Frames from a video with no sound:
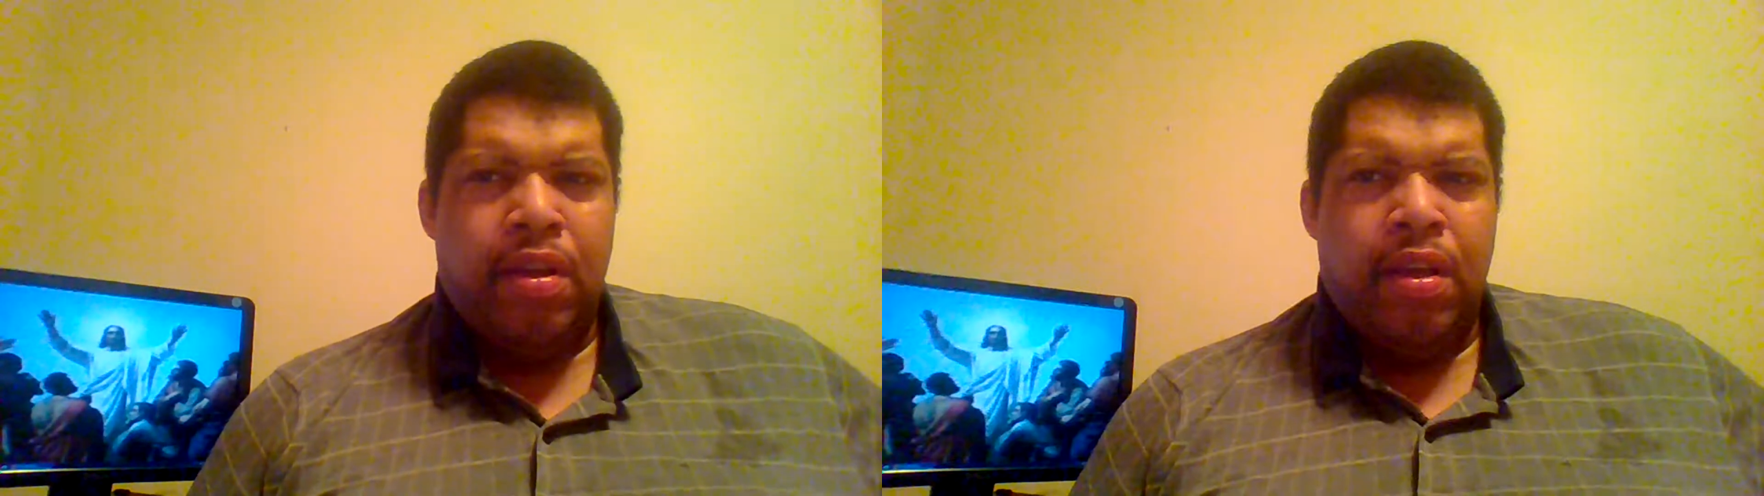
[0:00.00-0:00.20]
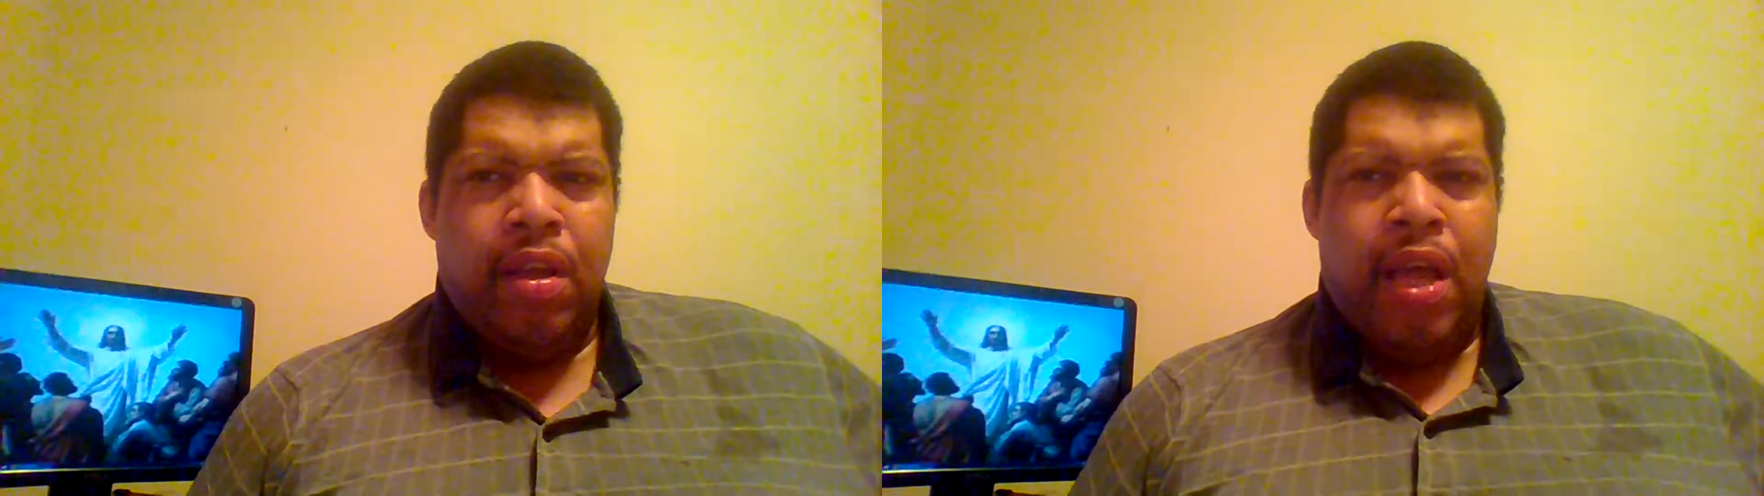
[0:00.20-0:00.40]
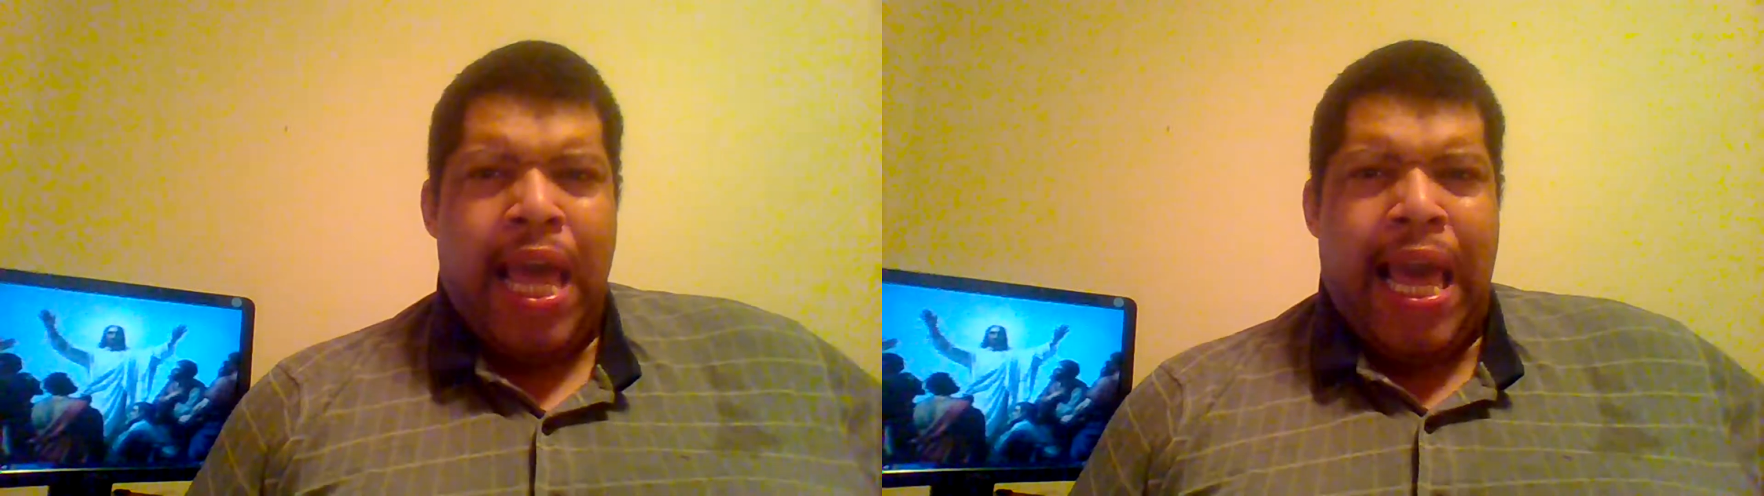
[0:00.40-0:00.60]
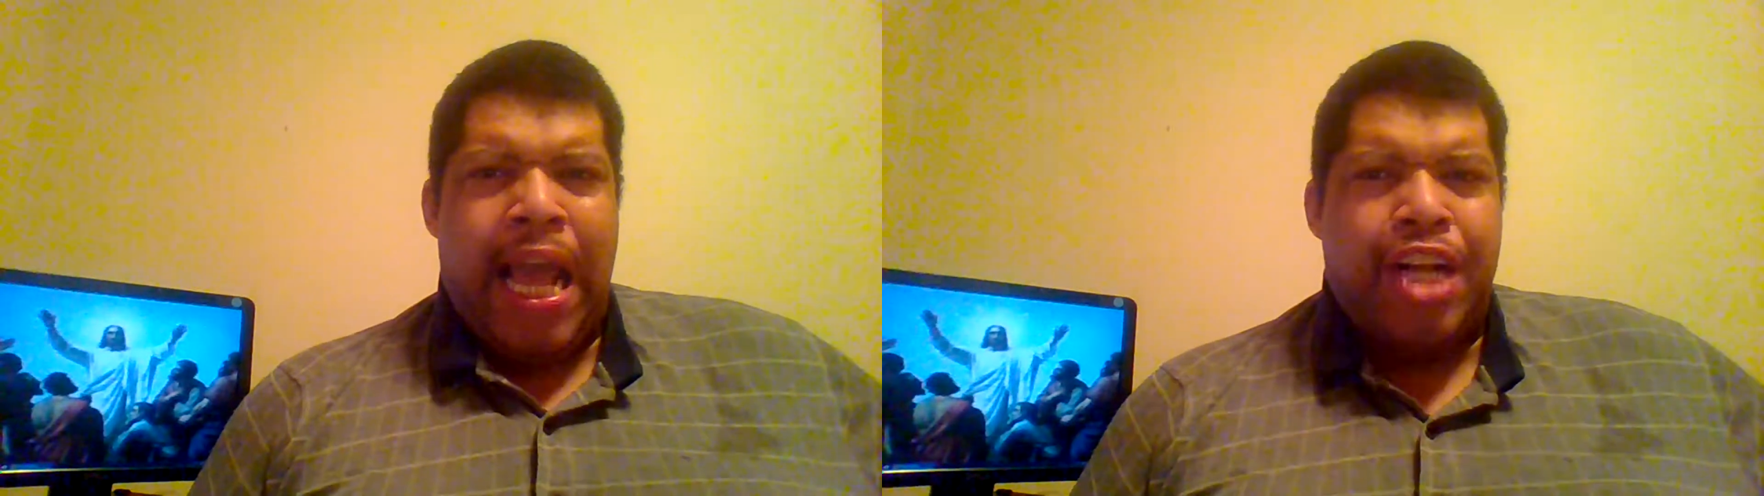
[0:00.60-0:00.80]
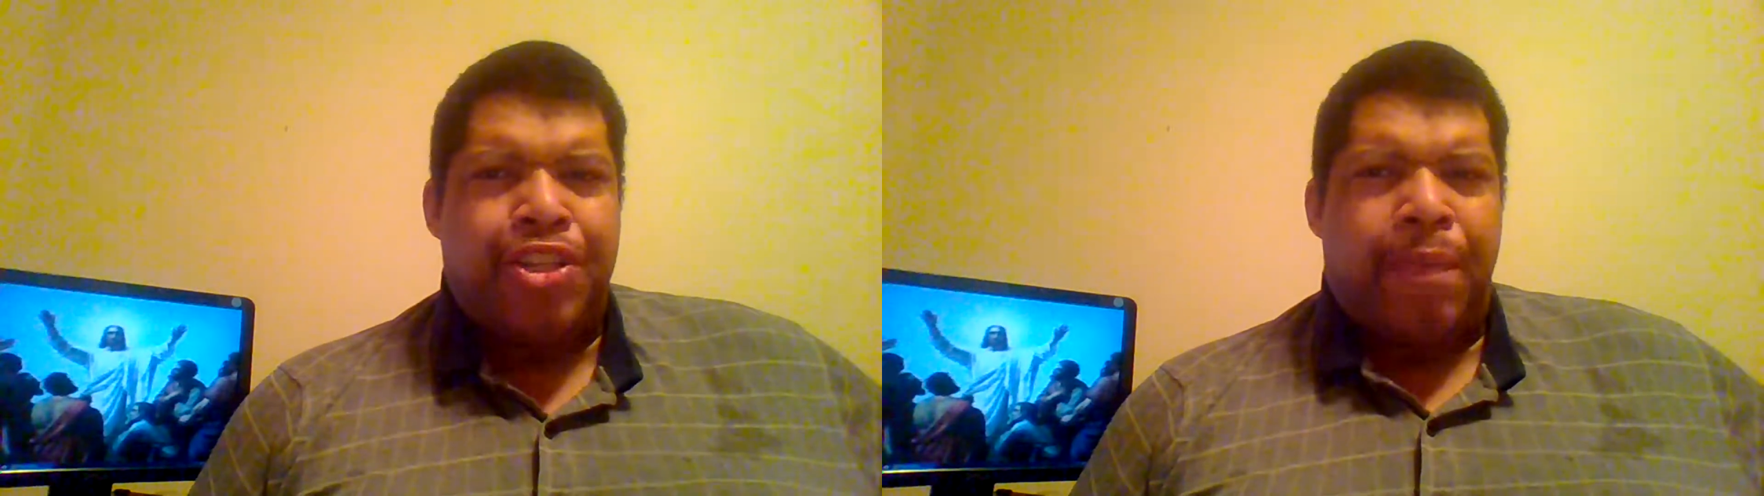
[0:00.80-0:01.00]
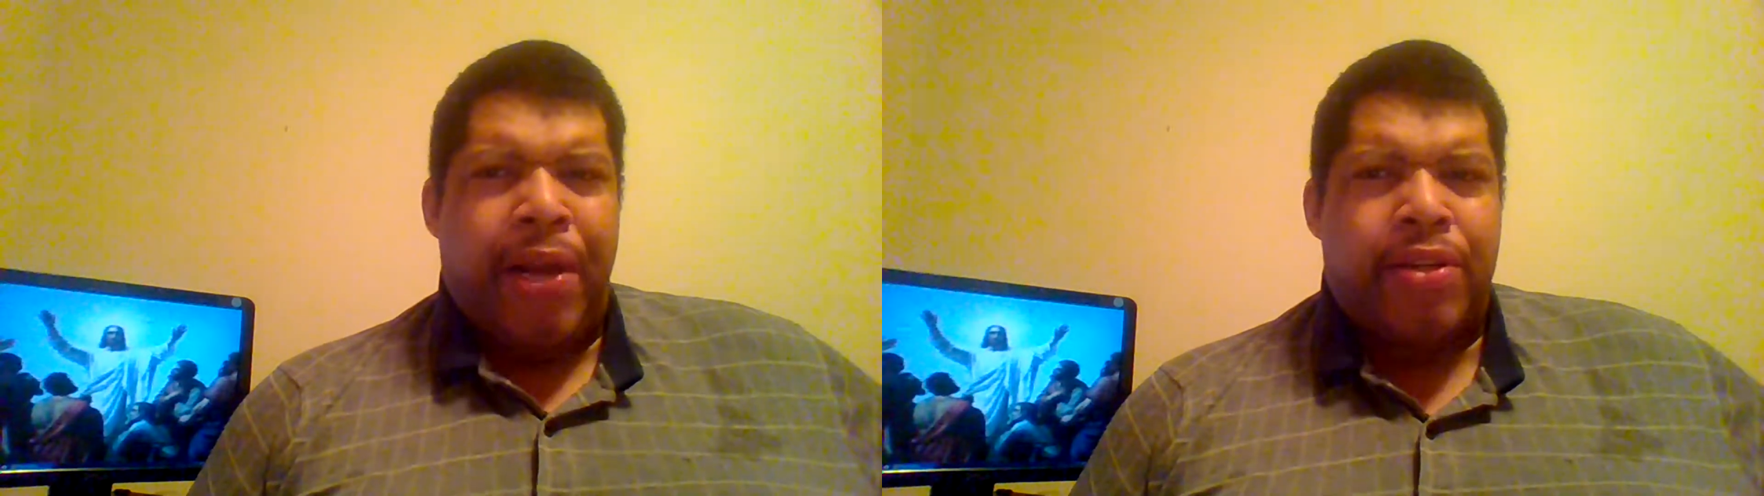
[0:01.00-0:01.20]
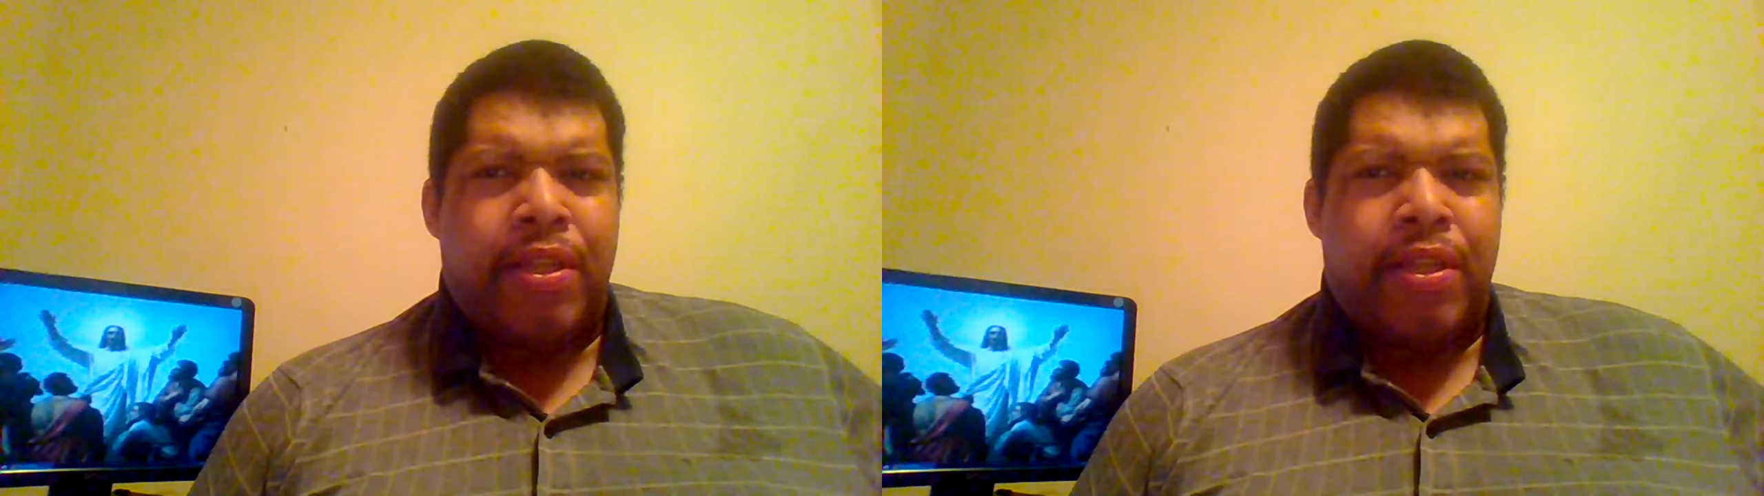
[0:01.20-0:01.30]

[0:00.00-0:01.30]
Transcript: An angel appeared to